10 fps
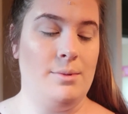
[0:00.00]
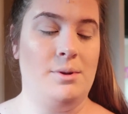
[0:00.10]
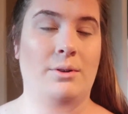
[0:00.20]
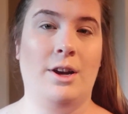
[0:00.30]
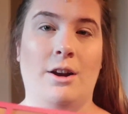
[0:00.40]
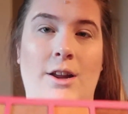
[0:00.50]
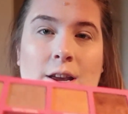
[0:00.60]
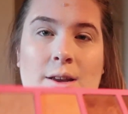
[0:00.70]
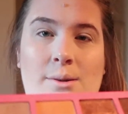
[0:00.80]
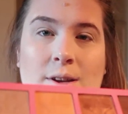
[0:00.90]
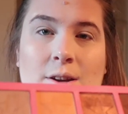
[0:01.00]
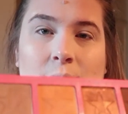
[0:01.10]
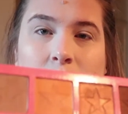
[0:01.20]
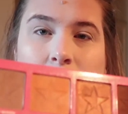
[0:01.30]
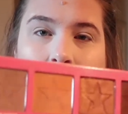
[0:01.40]
So here it is.
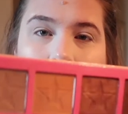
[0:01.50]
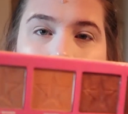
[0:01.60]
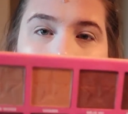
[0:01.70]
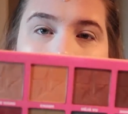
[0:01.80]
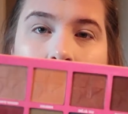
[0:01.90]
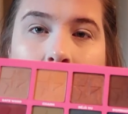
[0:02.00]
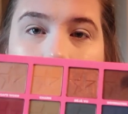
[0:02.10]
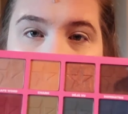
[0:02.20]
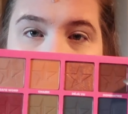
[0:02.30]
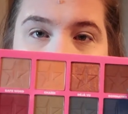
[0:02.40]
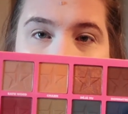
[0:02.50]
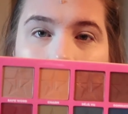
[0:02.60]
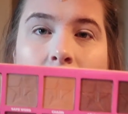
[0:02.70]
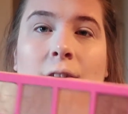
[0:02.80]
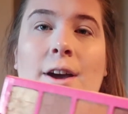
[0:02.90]
Here's the
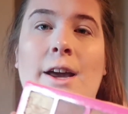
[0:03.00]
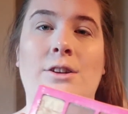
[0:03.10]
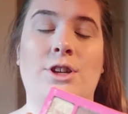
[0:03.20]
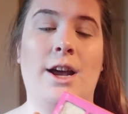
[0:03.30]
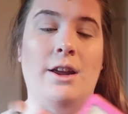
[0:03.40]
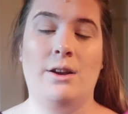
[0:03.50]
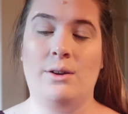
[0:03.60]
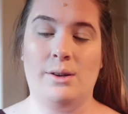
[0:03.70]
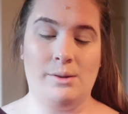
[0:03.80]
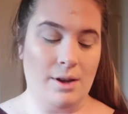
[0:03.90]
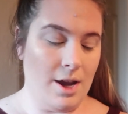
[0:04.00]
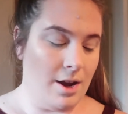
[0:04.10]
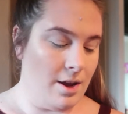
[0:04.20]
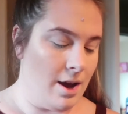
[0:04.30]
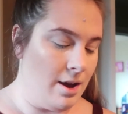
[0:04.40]
color of eyeshadows.
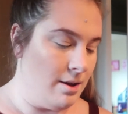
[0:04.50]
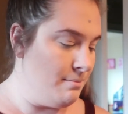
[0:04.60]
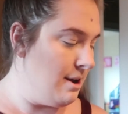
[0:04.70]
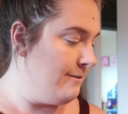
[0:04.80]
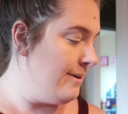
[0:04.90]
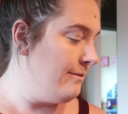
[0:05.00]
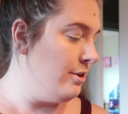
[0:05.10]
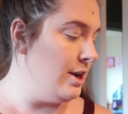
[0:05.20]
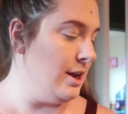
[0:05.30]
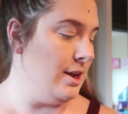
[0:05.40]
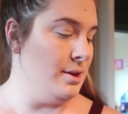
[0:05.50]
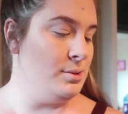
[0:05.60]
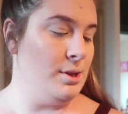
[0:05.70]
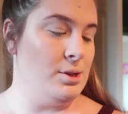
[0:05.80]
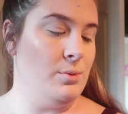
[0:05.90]
My favorite
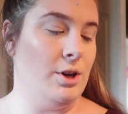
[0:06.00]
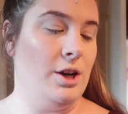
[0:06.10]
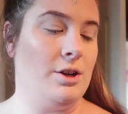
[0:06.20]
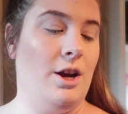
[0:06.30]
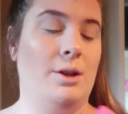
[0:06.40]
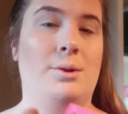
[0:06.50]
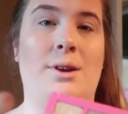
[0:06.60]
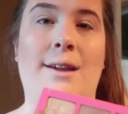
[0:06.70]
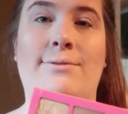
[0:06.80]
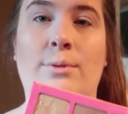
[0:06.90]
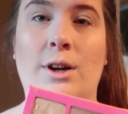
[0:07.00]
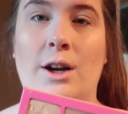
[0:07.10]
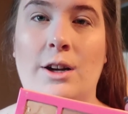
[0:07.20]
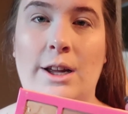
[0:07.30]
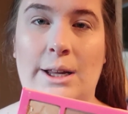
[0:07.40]
is this word called Safe
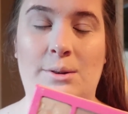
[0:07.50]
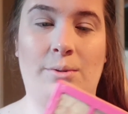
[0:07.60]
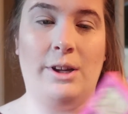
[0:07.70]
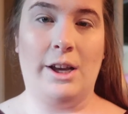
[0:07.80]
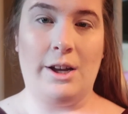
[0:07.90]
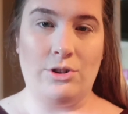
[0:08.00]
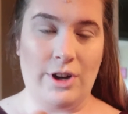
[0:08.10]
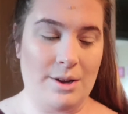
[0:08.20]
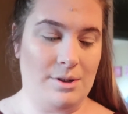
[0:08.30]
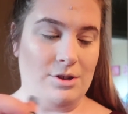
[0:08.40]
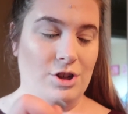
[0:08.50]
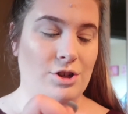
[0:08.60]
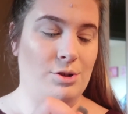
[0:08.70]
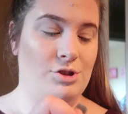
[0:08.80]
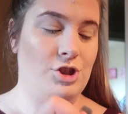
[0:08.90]
Word. It's a really good
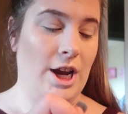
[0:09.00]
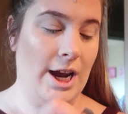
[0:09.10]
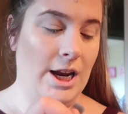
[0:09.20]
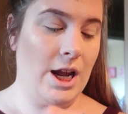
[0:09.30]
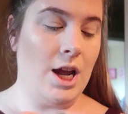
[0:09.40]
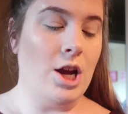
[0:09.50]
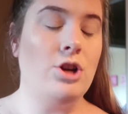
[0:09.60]
transition shade.